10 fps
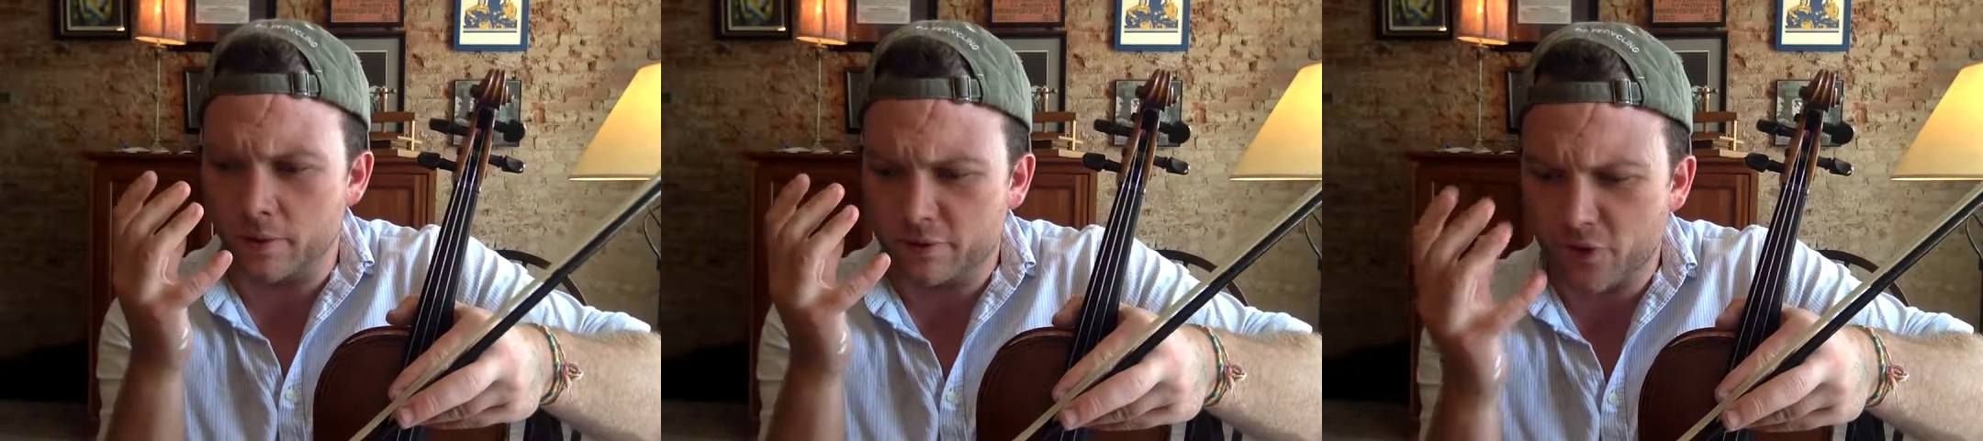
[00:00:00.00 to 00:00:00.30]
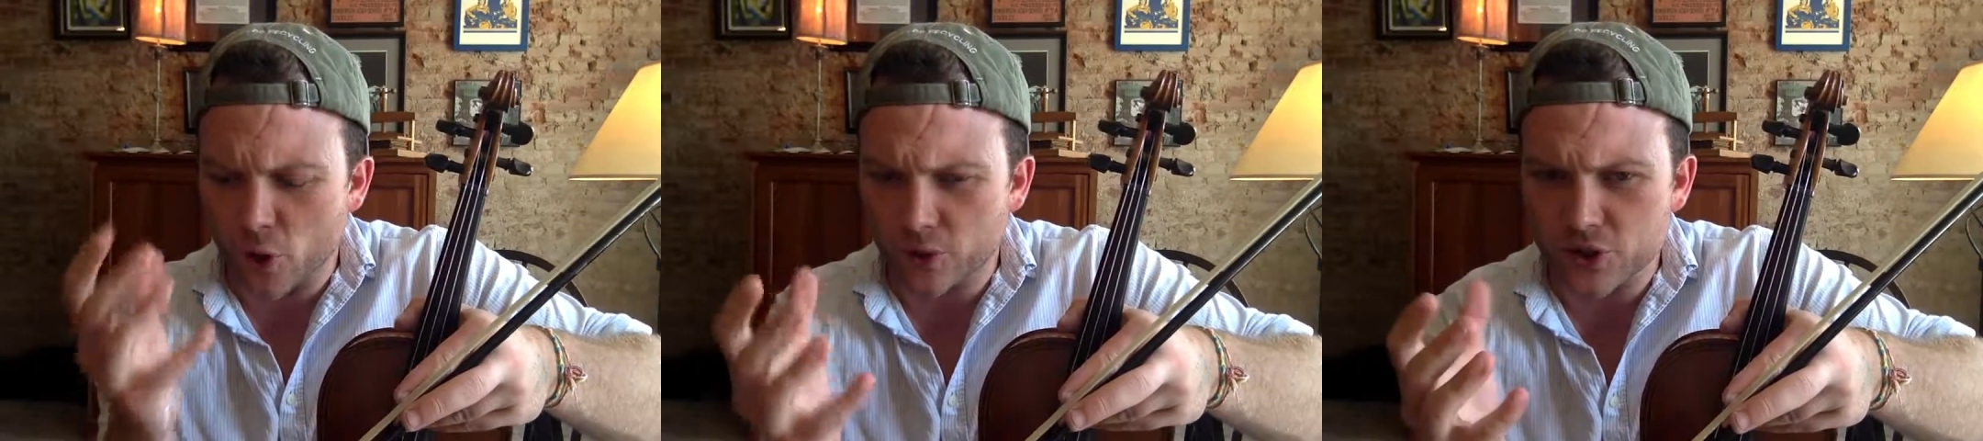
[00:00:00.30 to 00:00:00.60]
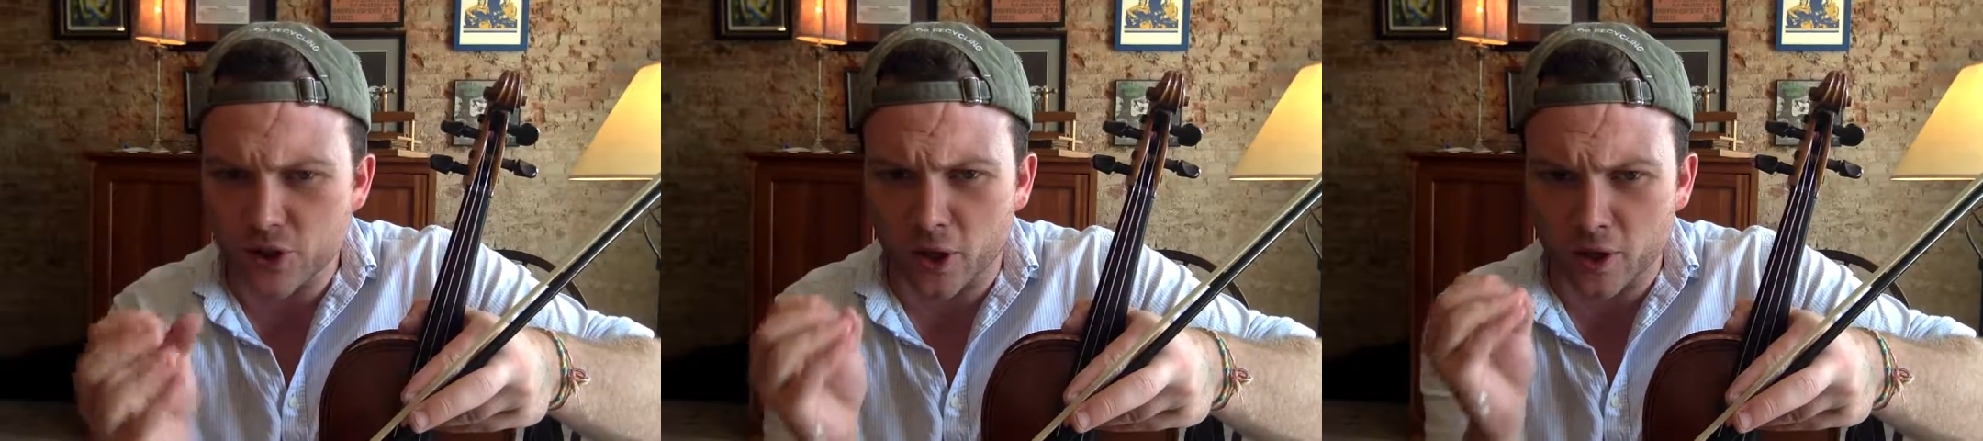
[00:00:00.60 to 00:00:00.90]

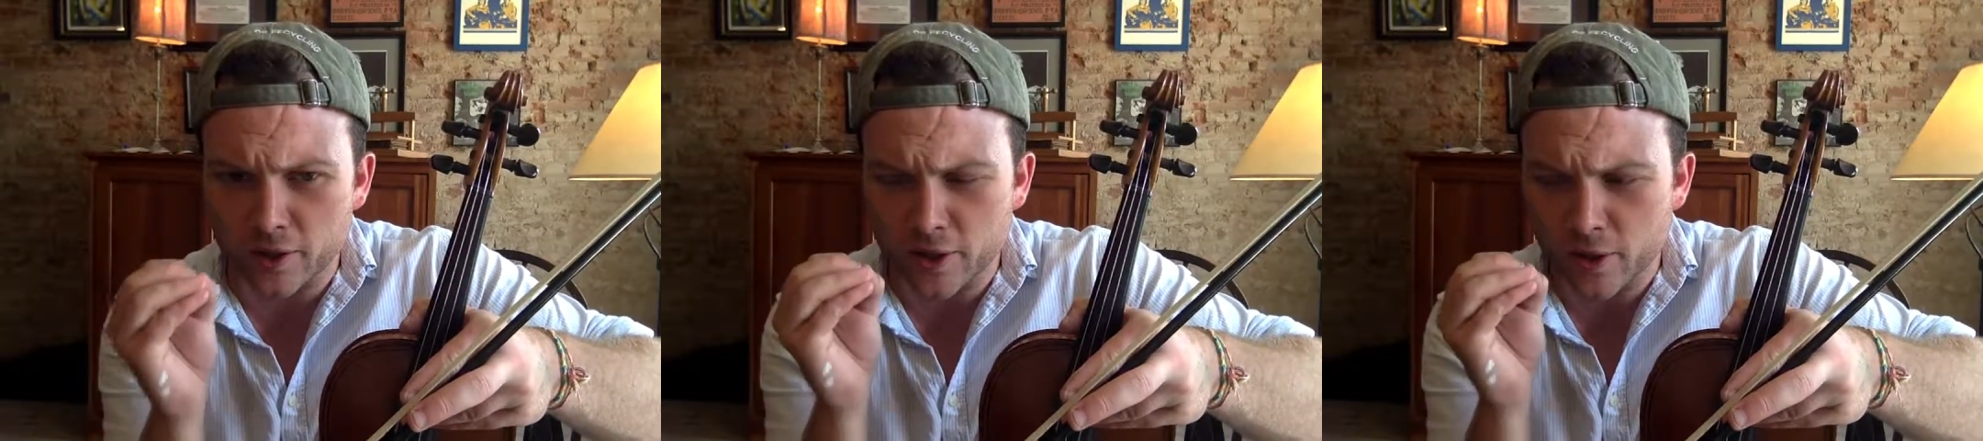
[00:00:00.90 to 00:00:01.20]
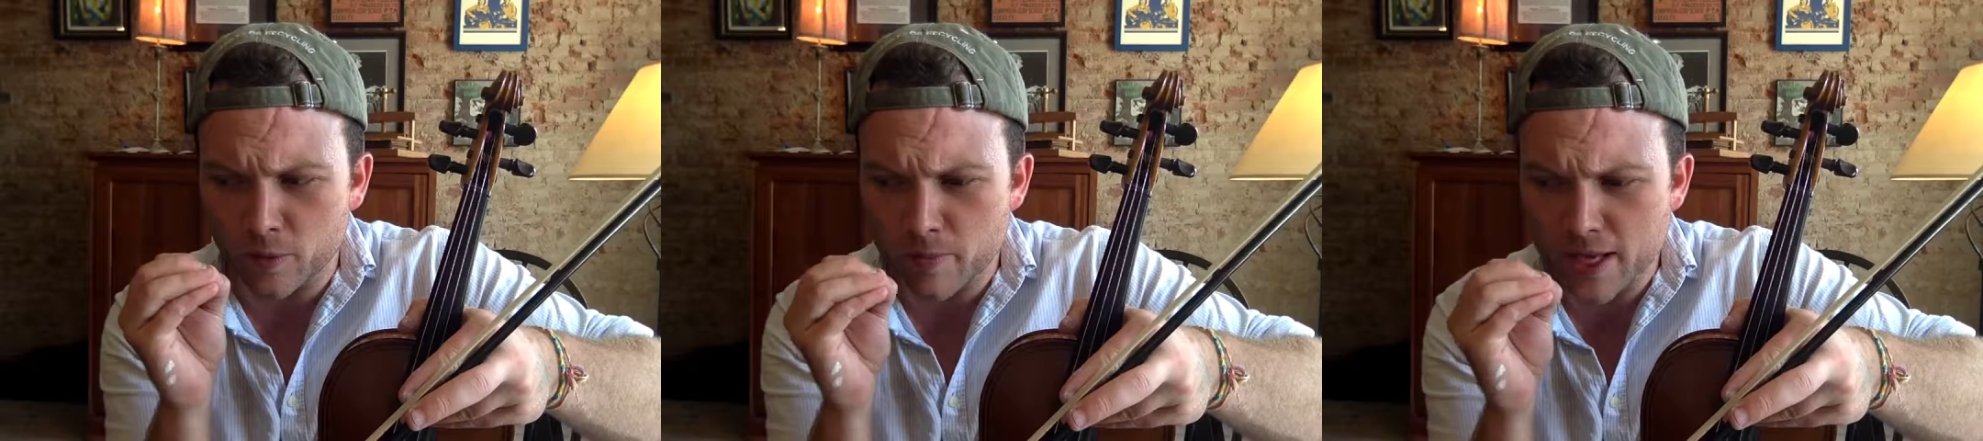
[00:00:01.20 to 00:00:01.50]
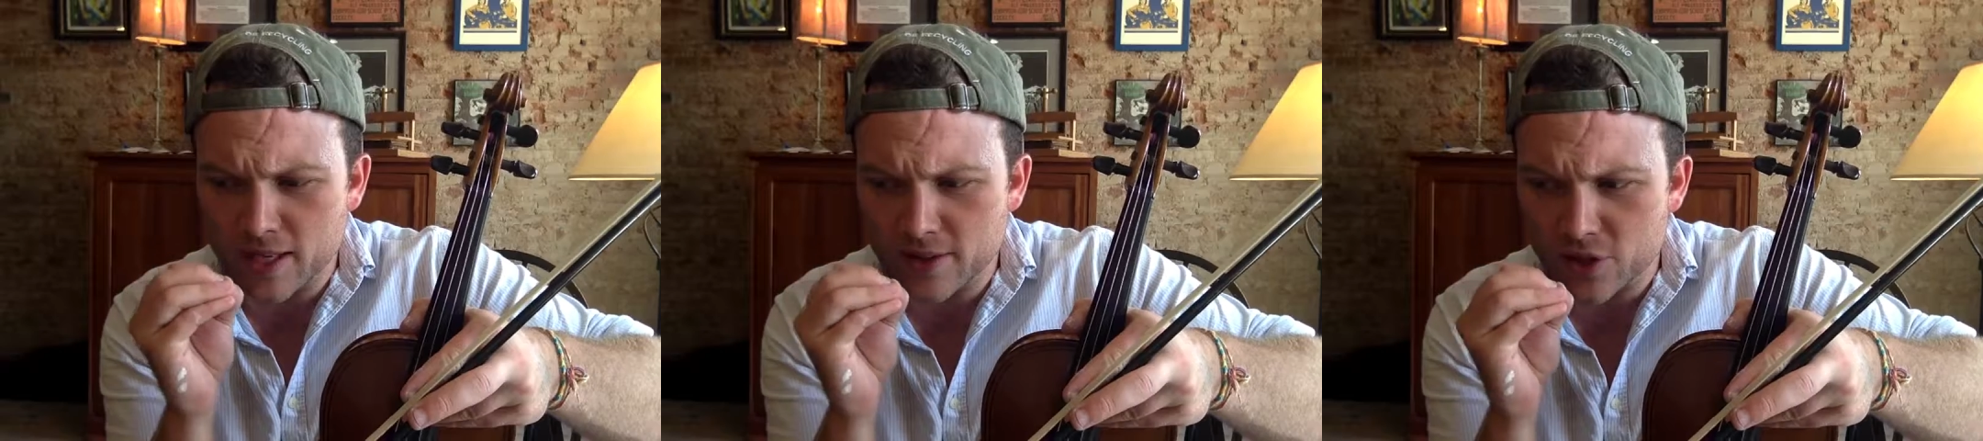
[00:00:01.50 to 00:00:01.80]
focused on,
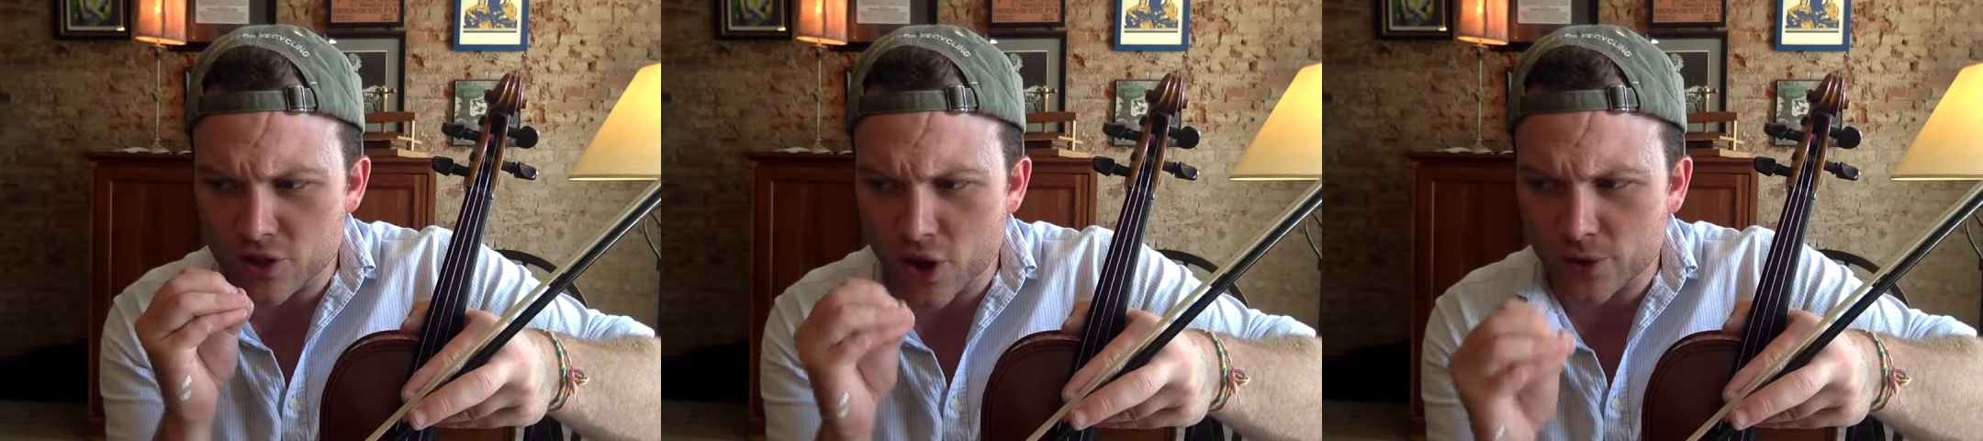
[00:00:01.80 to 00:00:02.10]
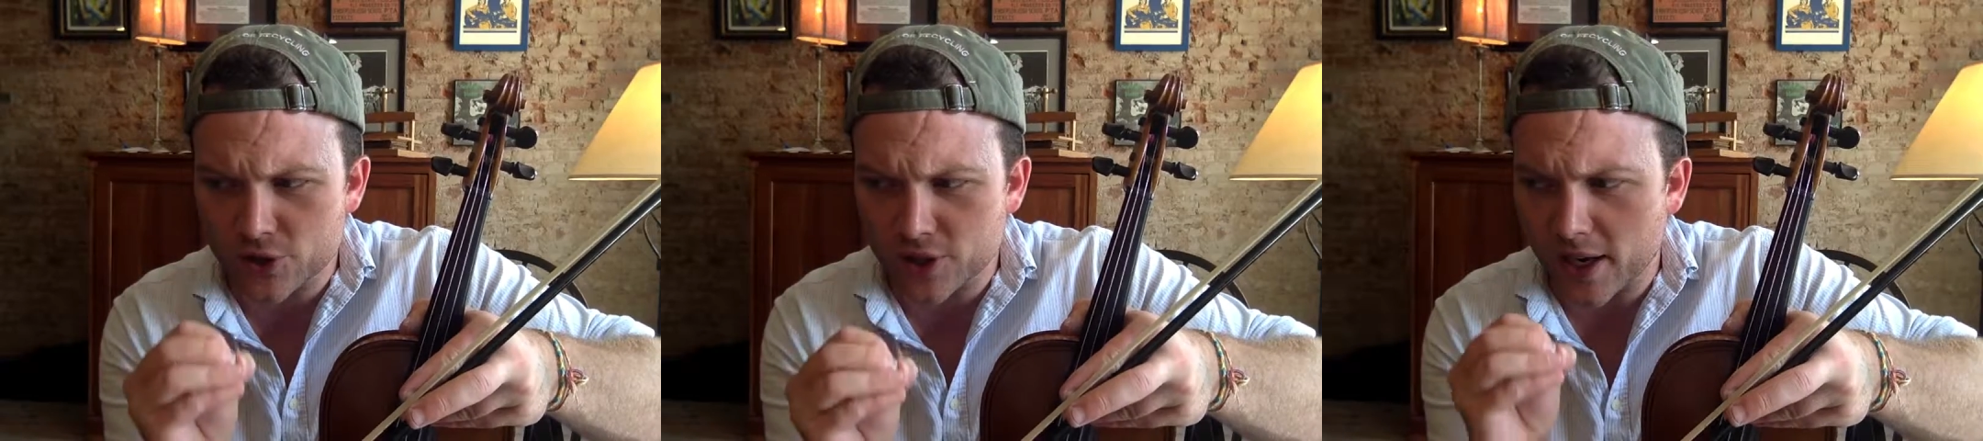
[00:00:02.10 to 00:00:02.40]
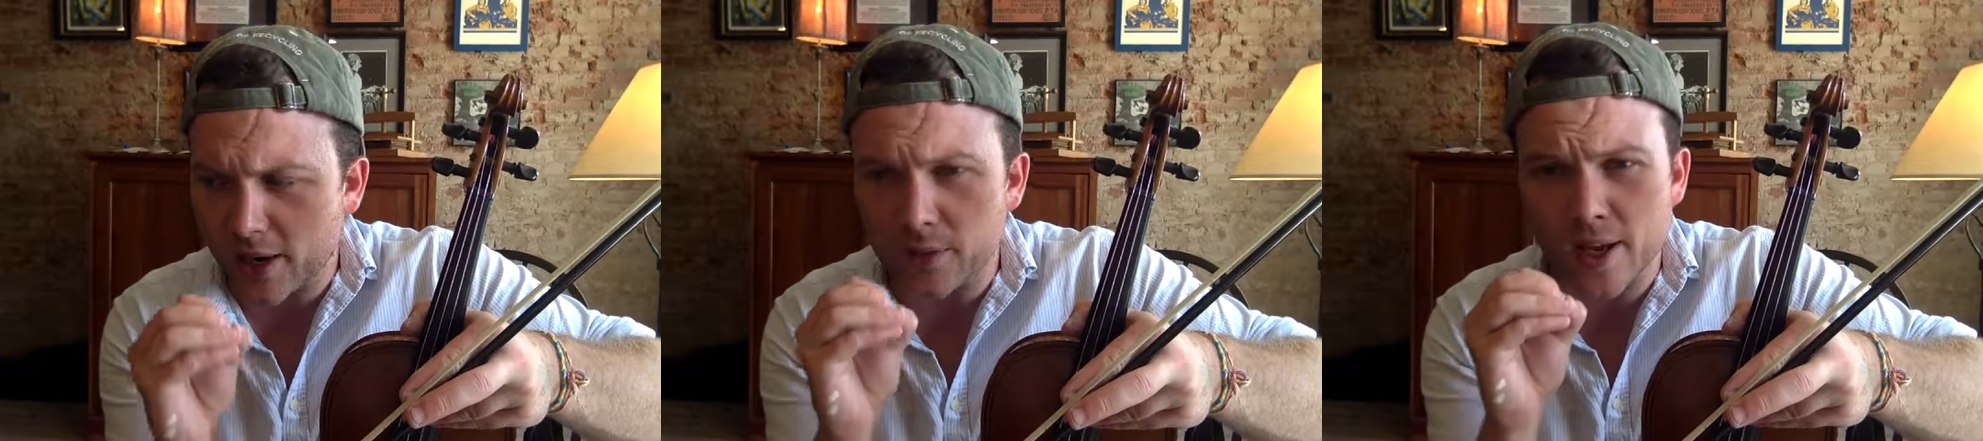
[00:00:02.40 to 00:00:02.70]
making the notes
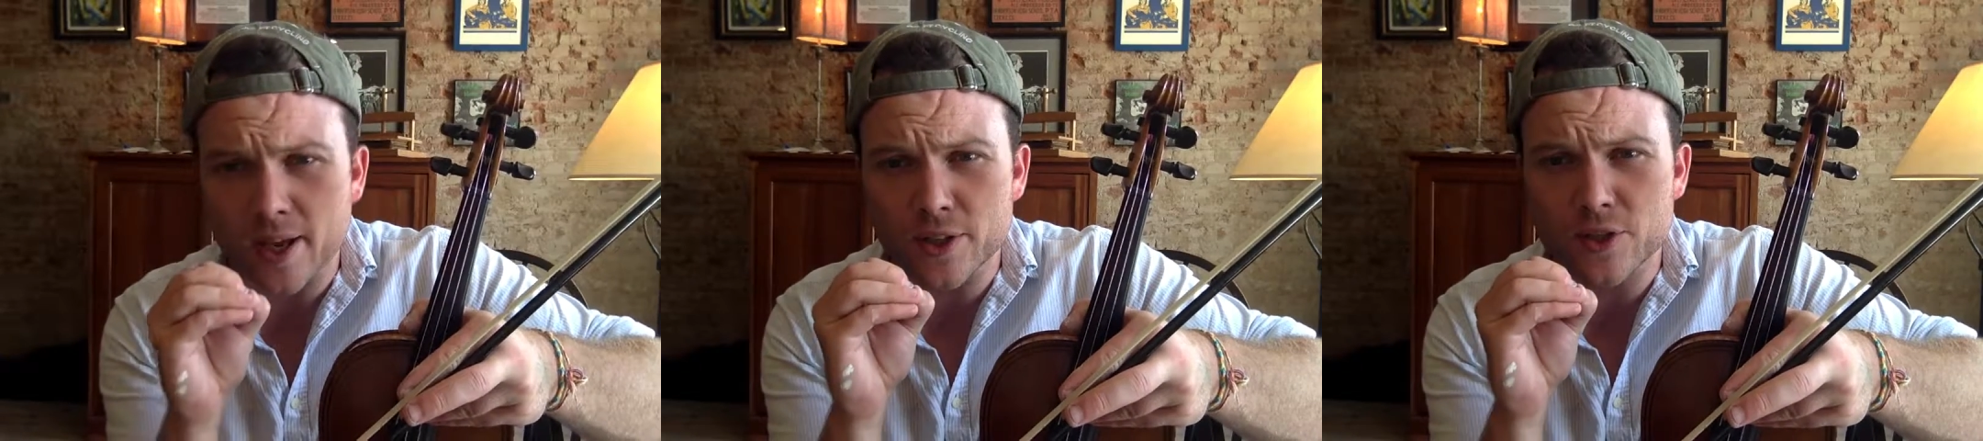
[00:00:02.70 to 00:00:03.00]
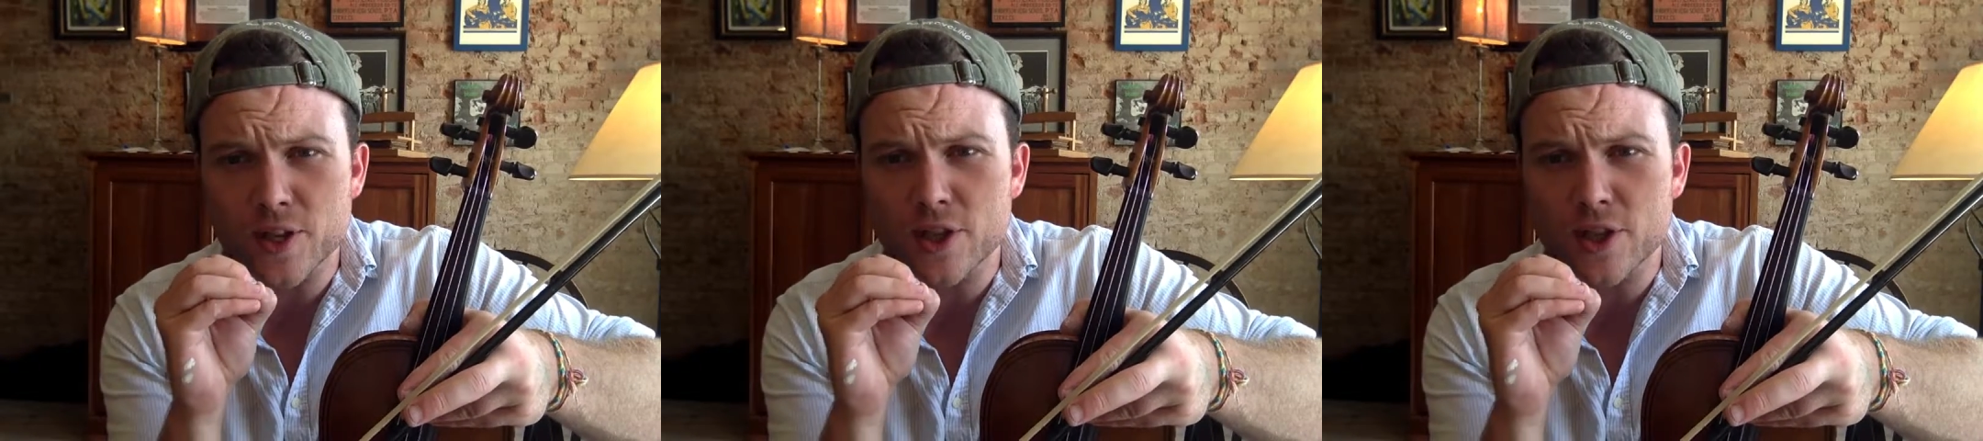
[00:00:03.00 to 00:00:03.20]
sound as